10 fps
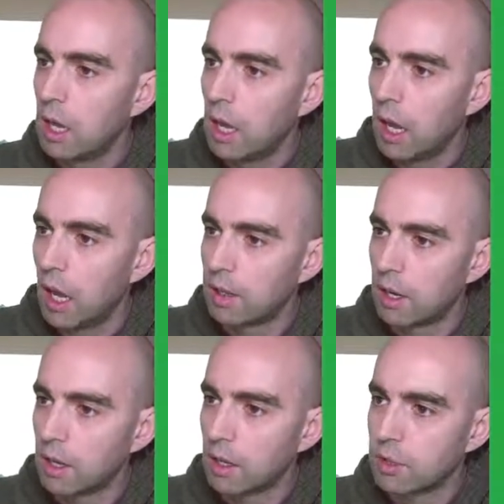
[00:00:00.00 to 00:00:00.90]
and then I'm
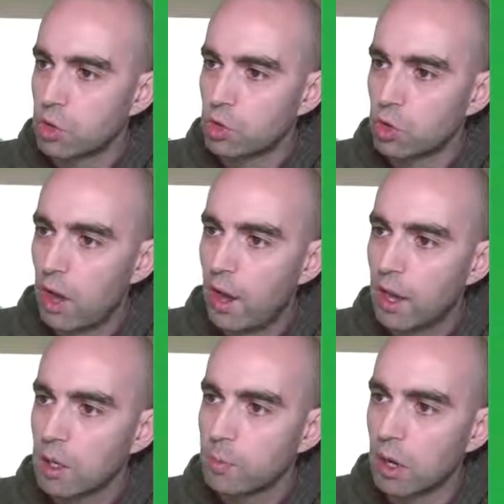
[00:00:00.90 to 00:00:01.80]
going to
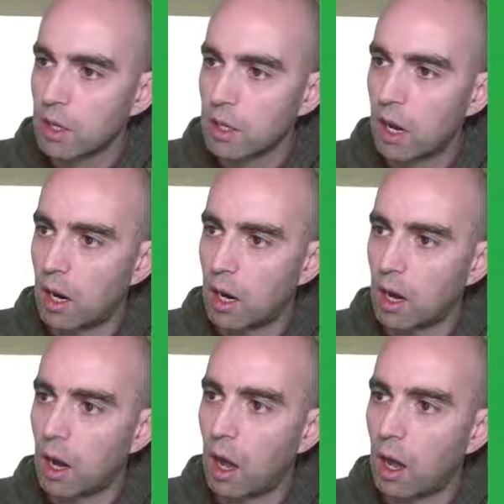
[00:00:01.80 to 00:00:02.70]
drag my car
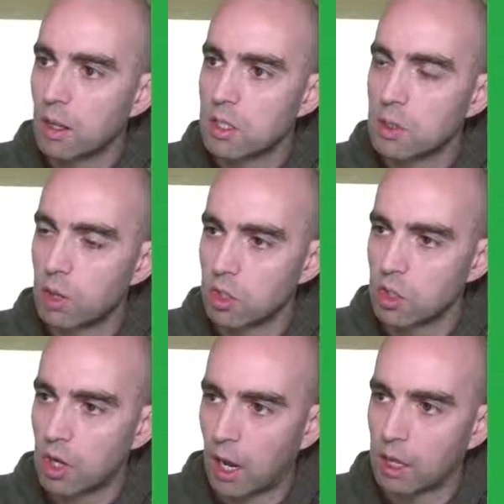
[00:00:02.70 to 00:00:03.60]
onto my
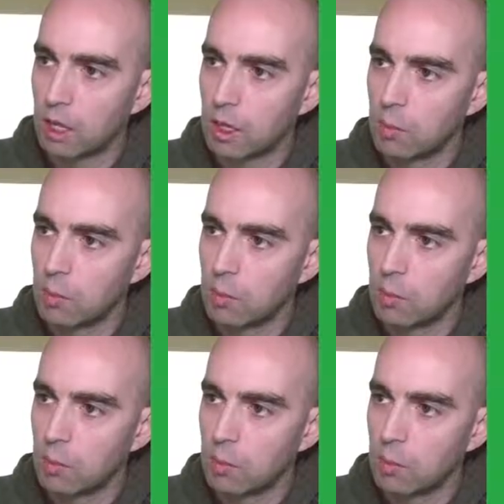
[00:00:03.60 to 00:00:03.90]
track